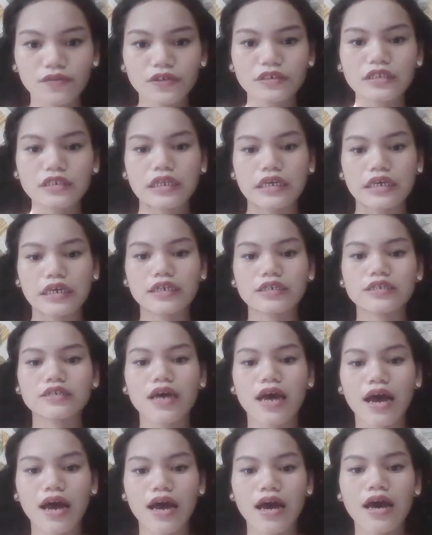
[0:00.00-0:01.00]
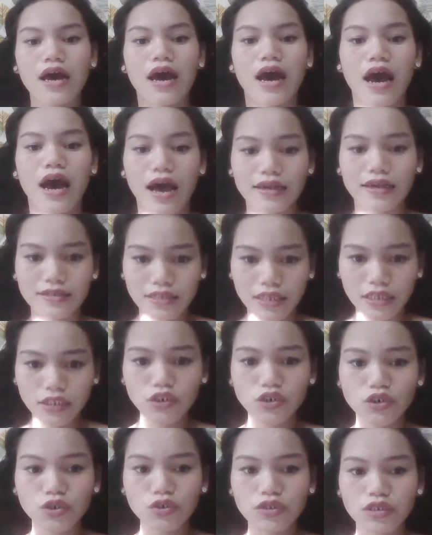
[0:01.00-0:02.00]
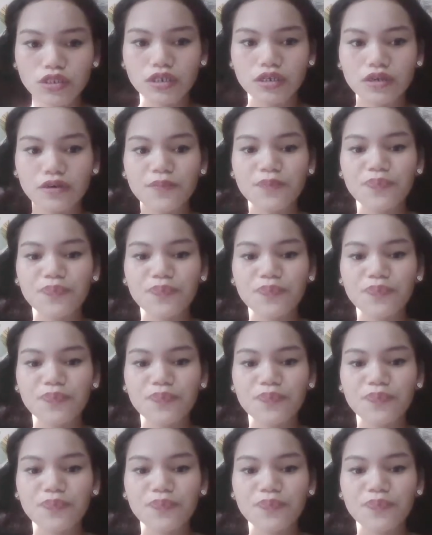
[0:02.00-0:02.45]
Firstly is the asynchronous